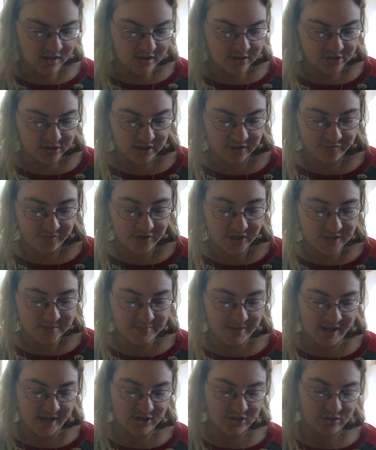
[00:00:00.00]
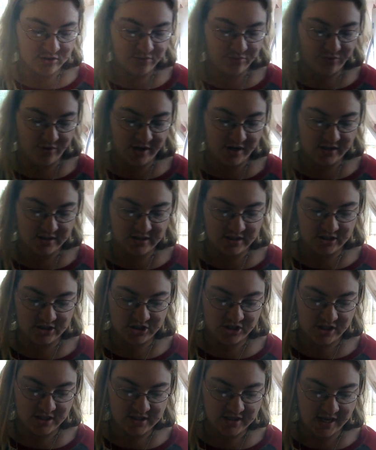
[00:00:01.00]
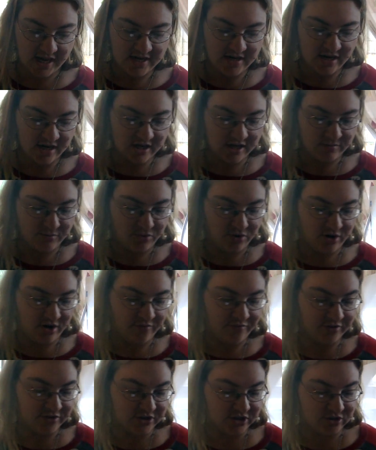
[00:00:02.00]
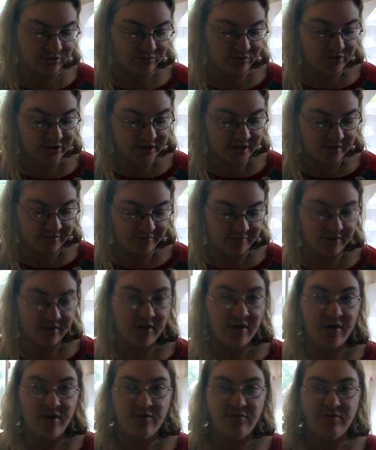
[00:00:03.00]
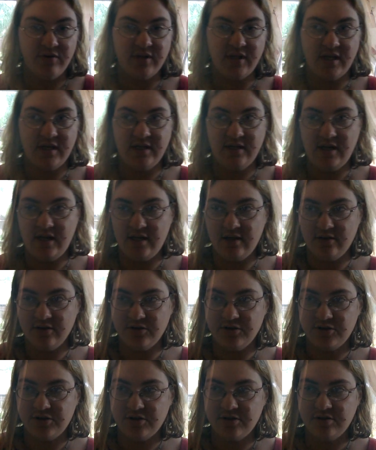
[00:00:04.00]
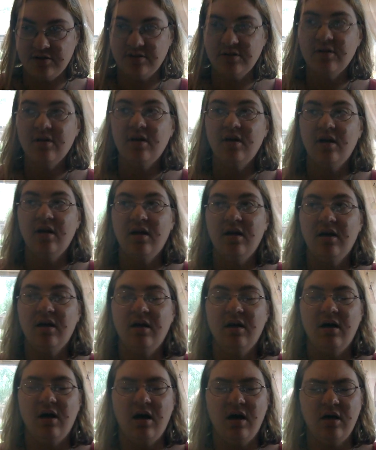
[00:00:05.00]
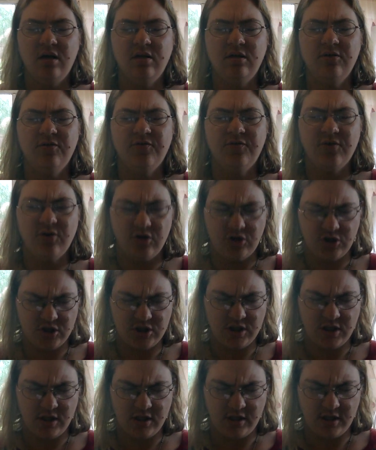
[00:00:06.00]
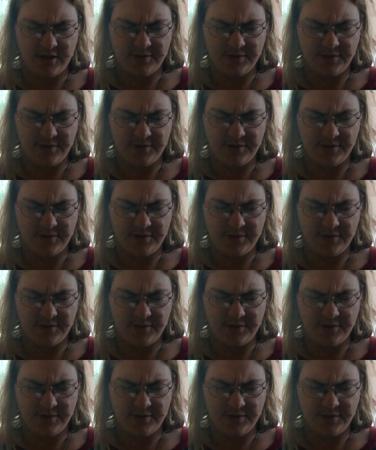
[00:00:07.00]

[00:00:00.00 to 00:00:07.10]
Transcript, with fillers: So the first match was Shinsuke Nakamura versus Rusev with Aiden English, unfortunately.